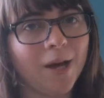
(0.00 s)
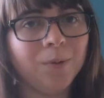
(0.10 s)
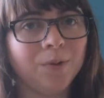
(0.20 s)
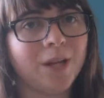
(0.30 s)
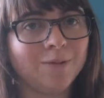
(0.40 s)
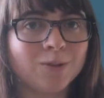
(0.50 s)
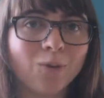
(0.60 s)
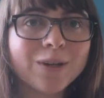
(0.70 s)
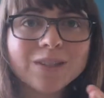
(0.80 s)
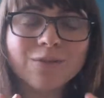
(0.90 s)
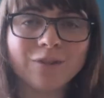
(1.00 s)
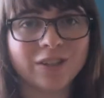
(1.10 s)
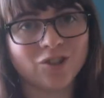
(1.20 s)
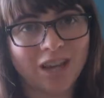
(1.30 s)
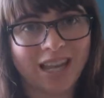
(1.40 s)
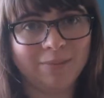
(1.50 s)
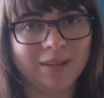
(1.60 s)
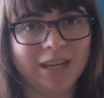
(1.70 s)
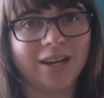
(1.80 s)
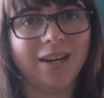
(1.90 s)
out that I was going to finish Katie
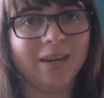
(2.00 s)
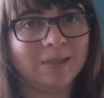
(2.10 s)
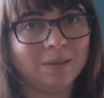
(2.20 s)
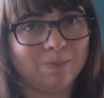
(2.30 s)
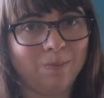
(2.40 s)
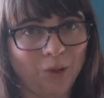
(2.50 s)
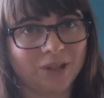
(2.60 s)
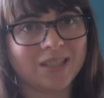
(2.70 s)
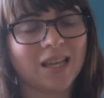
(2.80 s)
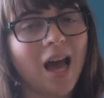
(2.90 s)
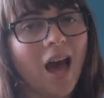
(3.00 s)
McGarry's books.